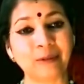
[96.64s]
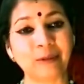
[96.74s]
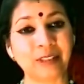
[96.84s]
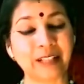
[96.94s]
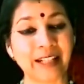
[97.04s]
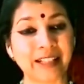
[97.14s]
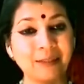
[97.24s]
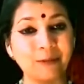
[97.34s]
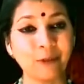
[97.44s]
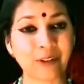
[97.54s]
who
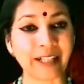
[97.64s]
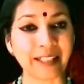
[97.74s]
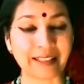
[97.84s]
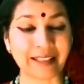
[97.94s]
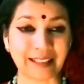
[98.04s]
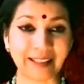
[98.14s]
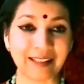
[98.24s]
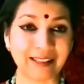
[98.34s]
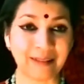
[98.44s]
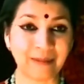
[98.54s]
stands for
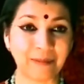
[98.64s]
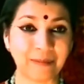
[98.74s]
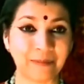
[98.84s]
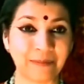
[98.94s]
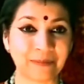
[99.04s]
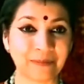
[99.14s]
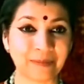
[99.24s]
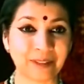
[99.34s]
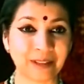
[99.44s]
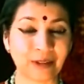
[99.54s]
righteousness,
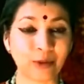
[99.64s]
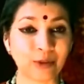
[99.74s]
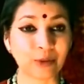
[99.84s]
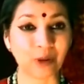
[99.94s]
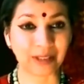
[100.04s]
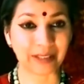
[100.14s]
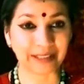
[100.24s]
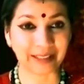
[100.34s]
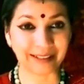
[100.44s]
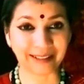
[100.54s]
good
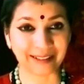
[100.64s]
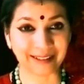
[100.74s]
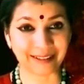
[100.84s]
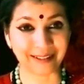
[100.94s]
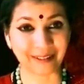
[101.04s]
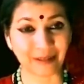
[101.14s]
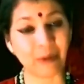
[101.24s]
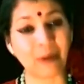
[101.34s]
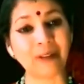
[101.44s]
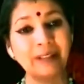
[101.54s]
qualities,
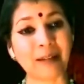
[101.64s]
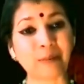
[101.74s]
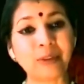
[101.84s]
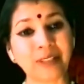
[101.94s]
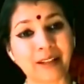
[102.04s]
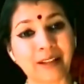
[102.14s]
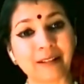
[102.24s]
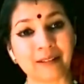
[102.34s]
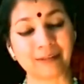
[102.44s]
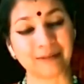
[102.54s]
all that put
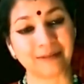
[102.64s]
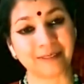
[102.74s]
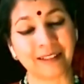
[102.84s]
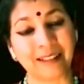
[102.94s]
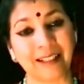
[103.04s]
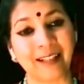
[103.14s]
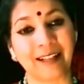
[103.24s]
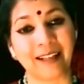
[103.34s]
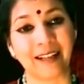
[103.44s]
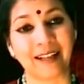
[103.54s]
together.
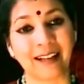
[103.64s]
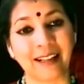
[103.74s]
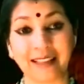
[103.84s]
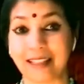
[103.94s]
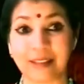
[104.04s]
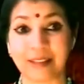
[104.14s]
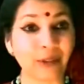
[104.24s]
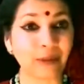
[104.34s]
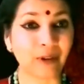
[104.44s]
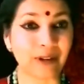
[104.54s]
And that is
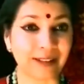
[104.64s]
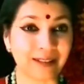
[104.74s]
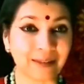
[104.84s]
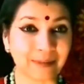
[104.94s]
who he was.